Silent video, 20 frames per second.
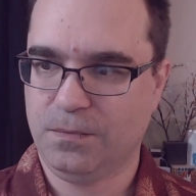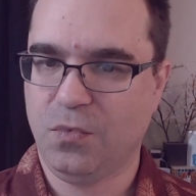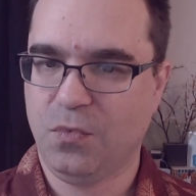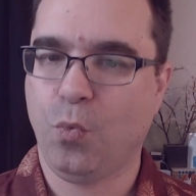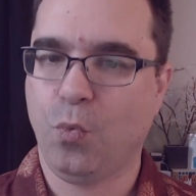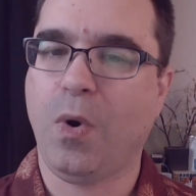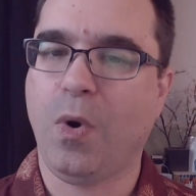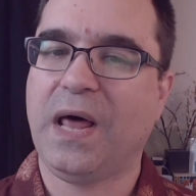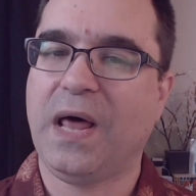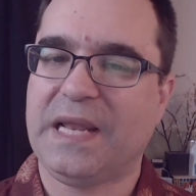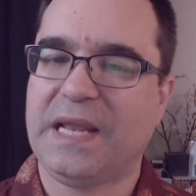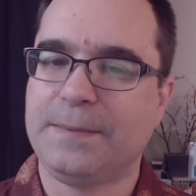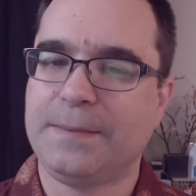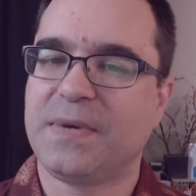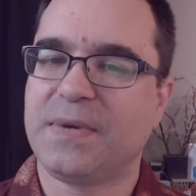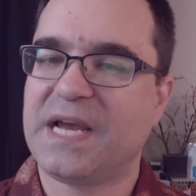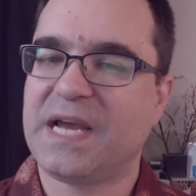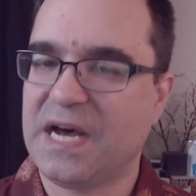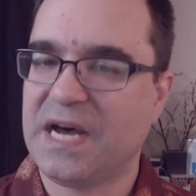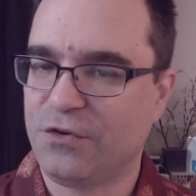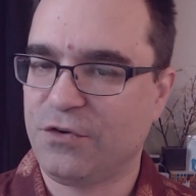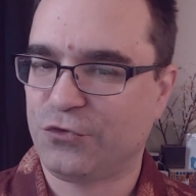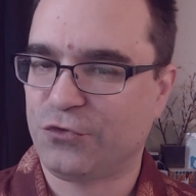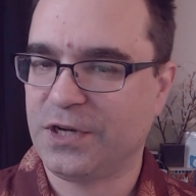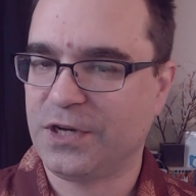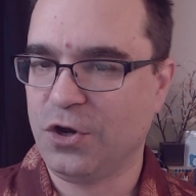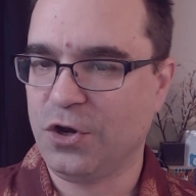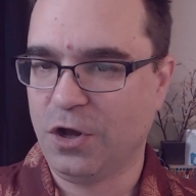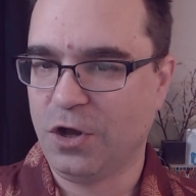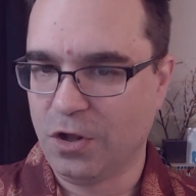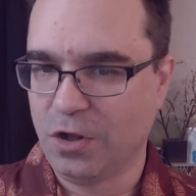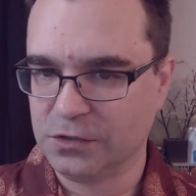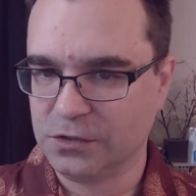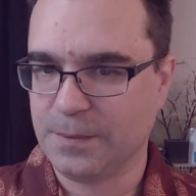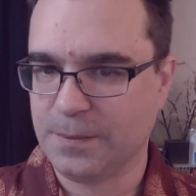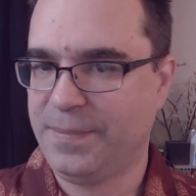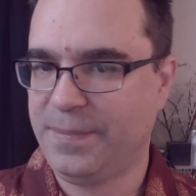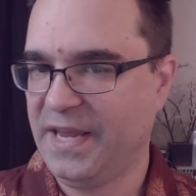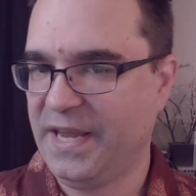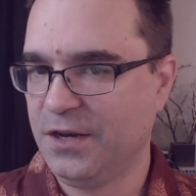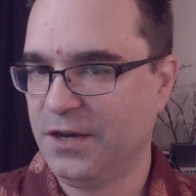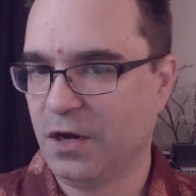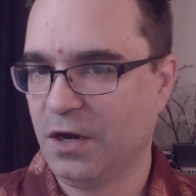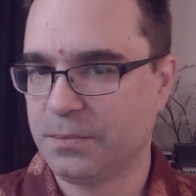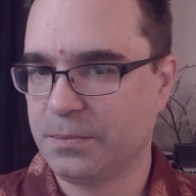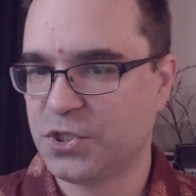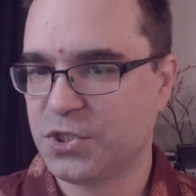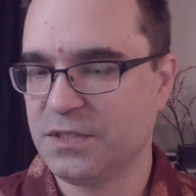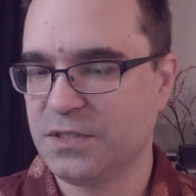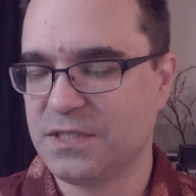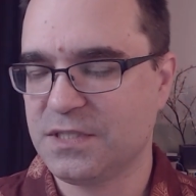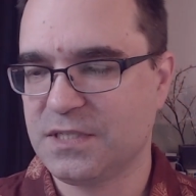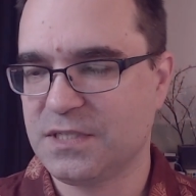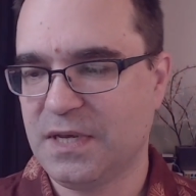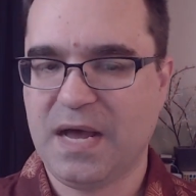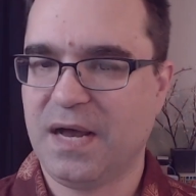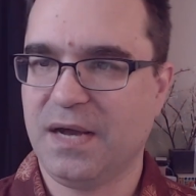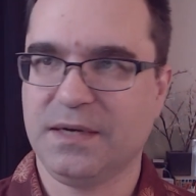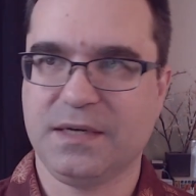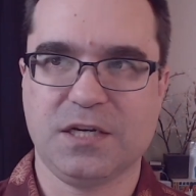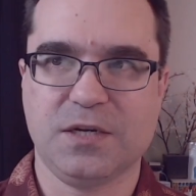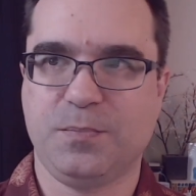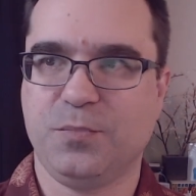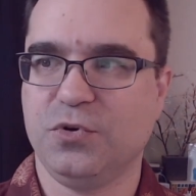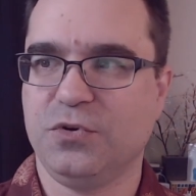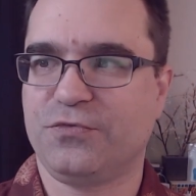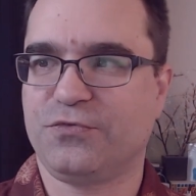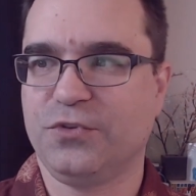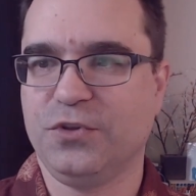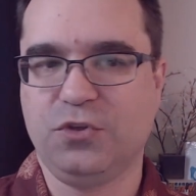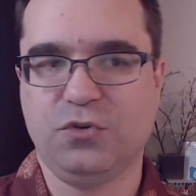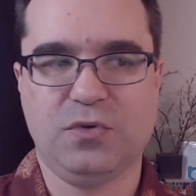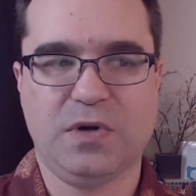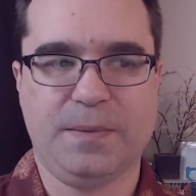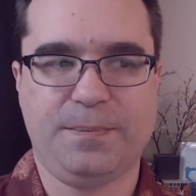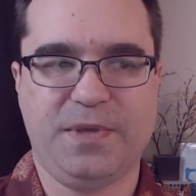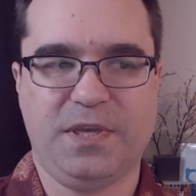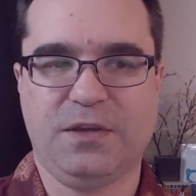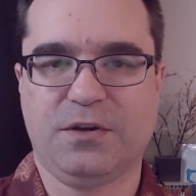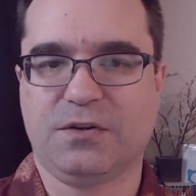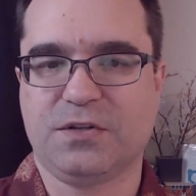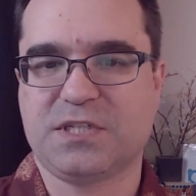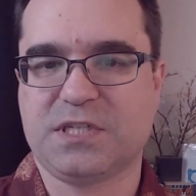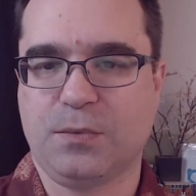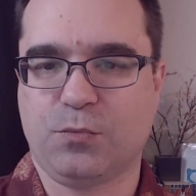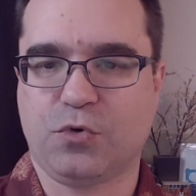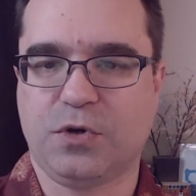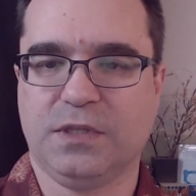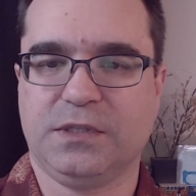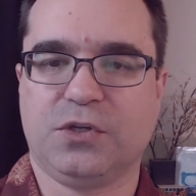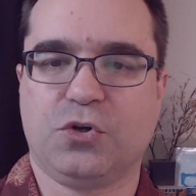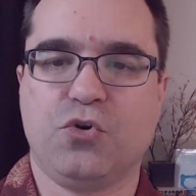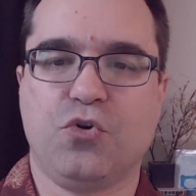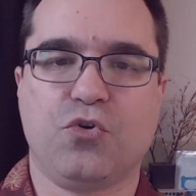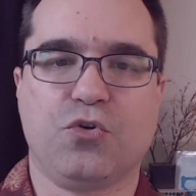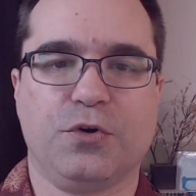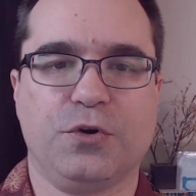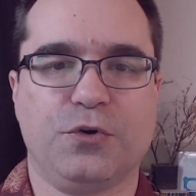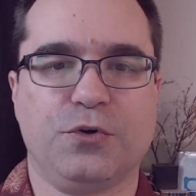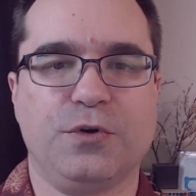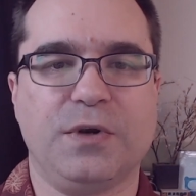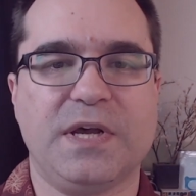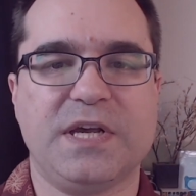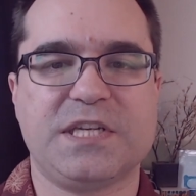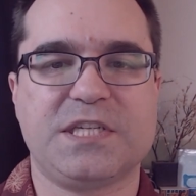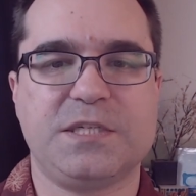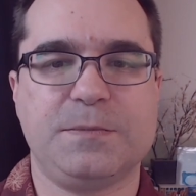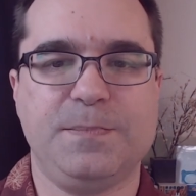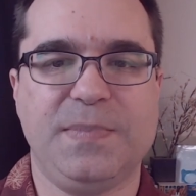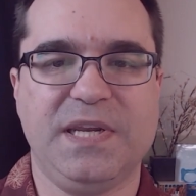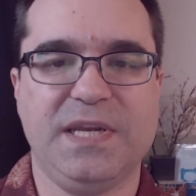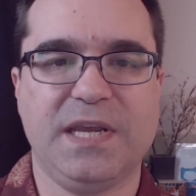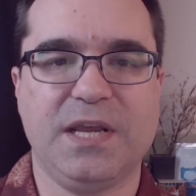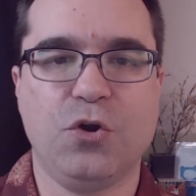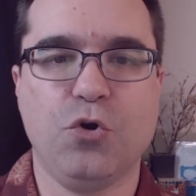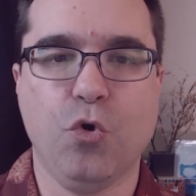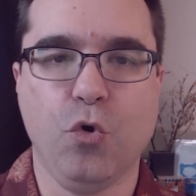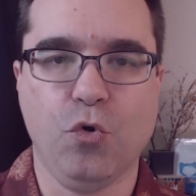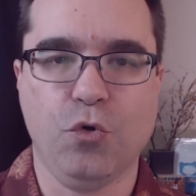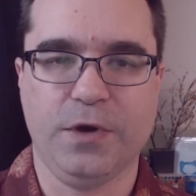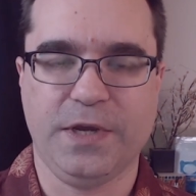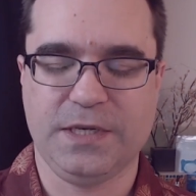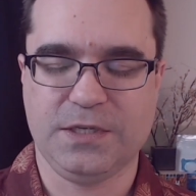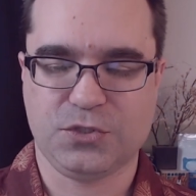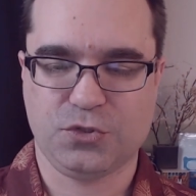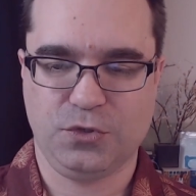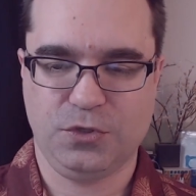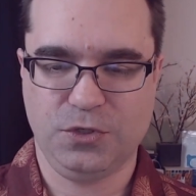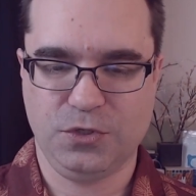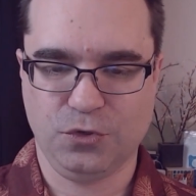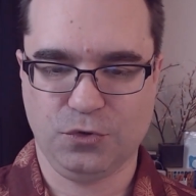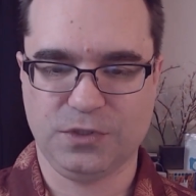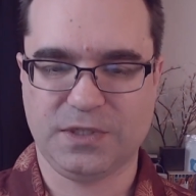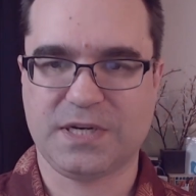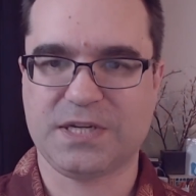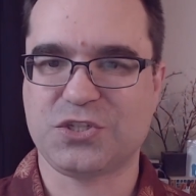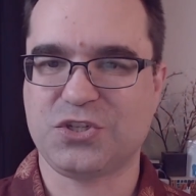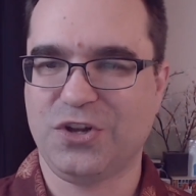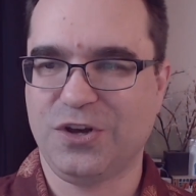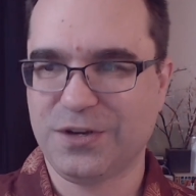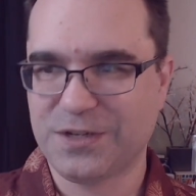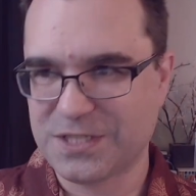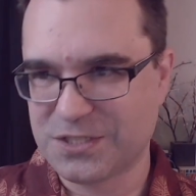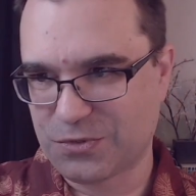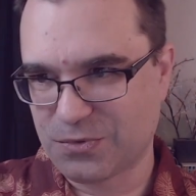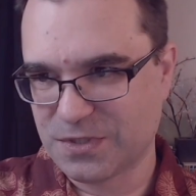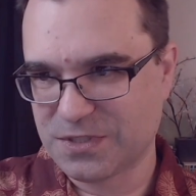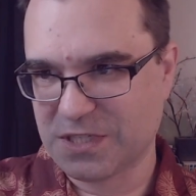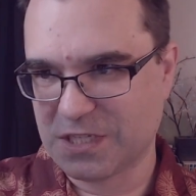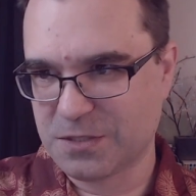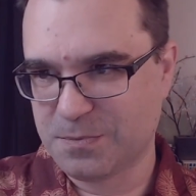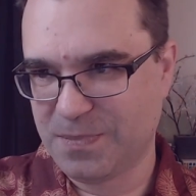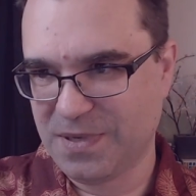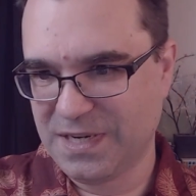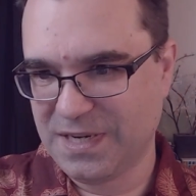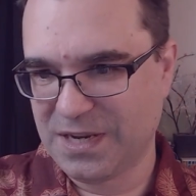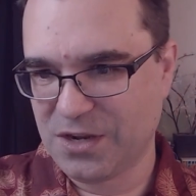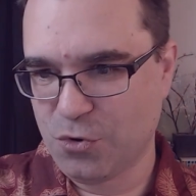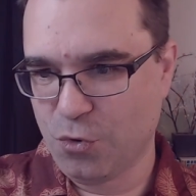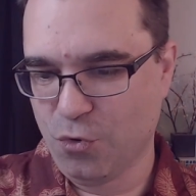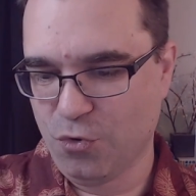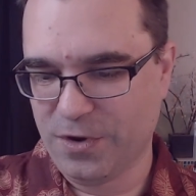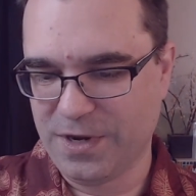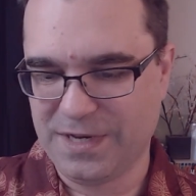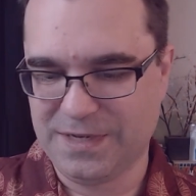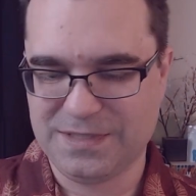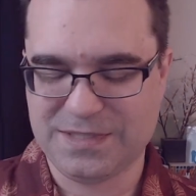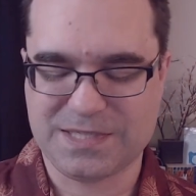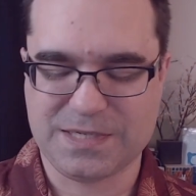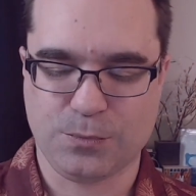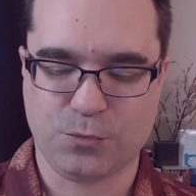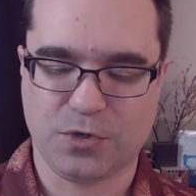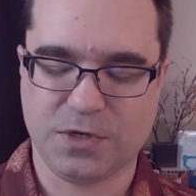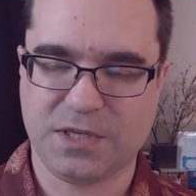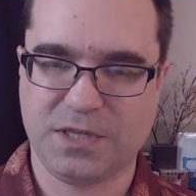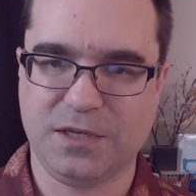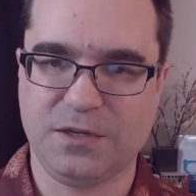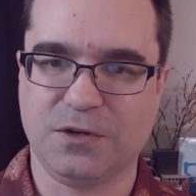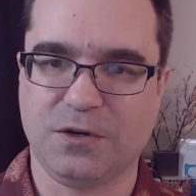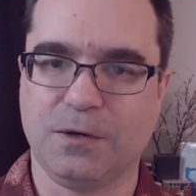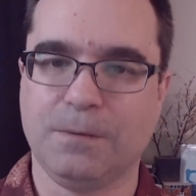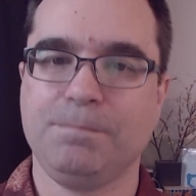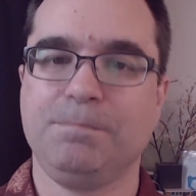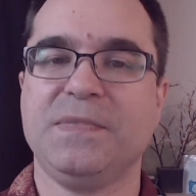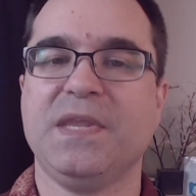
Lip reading: while I'm covering all the paid options, I'm going to put for you up here somewhere in the corner a spinning coin, so you know that as long as there is a spinning coin somewhere here,